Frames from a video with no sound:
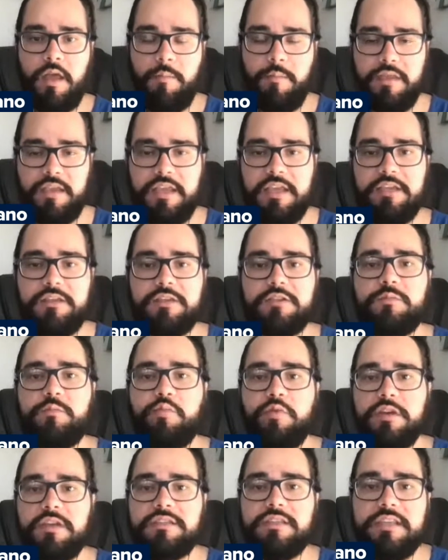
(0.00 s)
I mean, he just
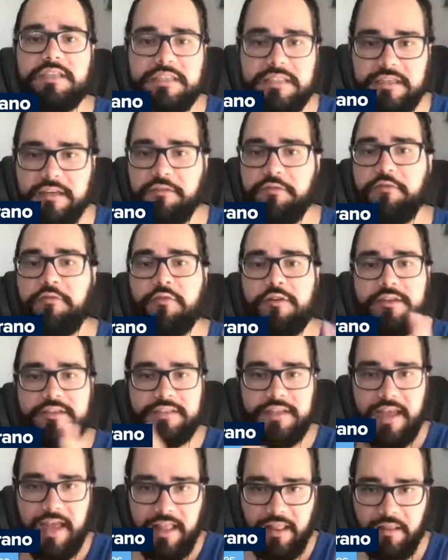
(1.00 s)
brings a
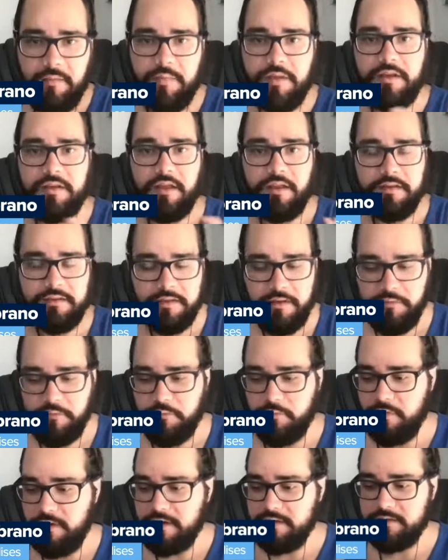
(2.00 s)
different element, a
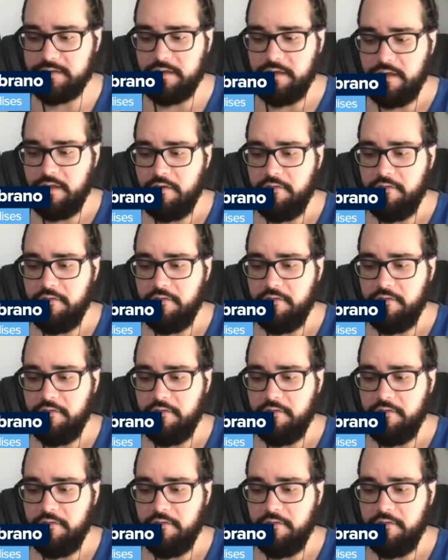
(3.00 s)
different